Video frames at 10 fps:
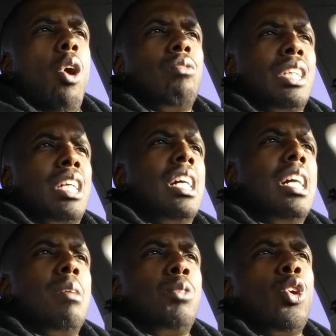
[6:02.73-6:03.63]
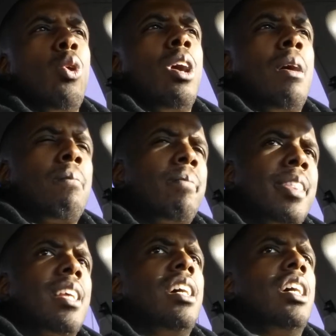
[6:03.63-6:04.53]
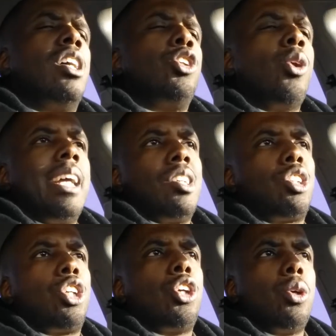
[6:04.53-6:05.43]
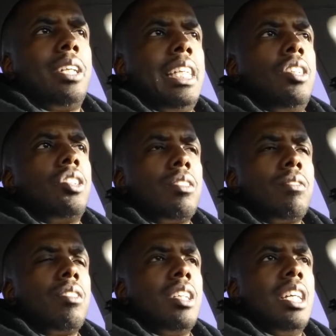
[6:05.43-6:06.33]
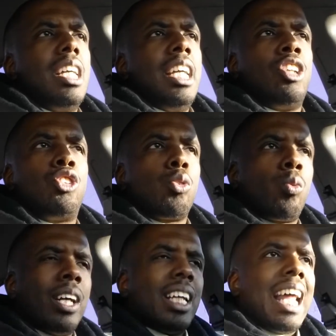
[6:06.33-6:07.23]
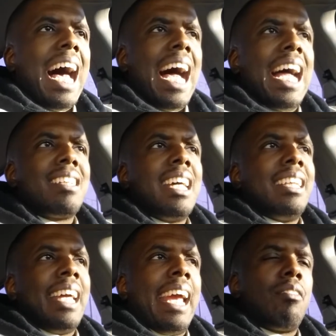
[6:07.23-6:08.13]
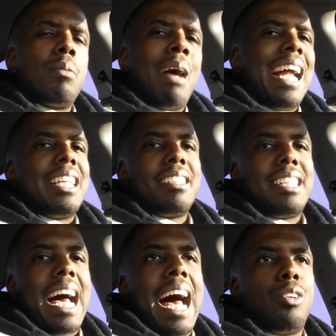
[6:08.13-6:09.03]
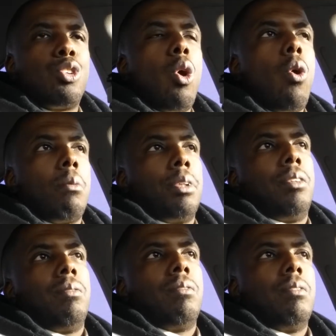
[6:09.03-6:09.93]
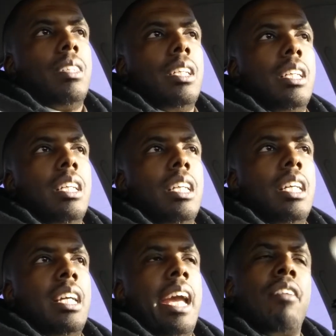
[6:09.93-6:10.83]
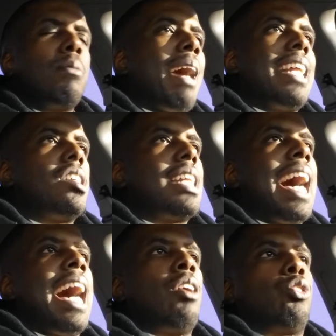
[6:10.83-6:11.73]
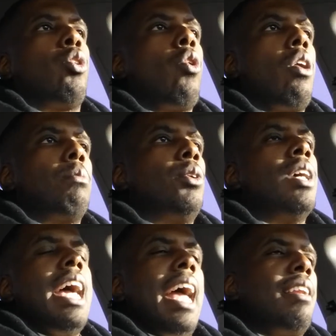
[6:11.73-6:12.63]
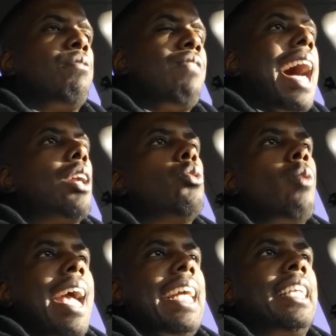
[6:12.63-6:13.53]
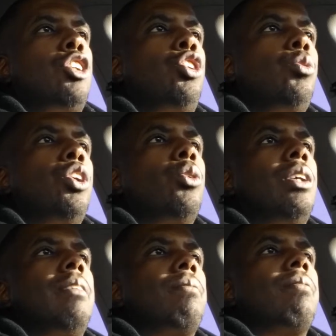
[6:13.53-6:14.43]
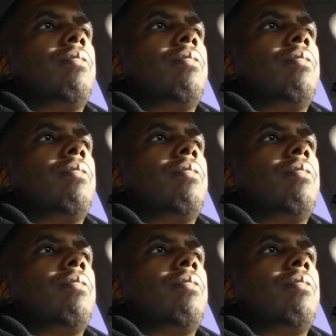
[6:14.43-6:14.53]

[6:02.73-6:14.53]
overcome your insecurities is to realize that everybody is not out to harm you. Everybody's not out to harm you. And the final way that you do it,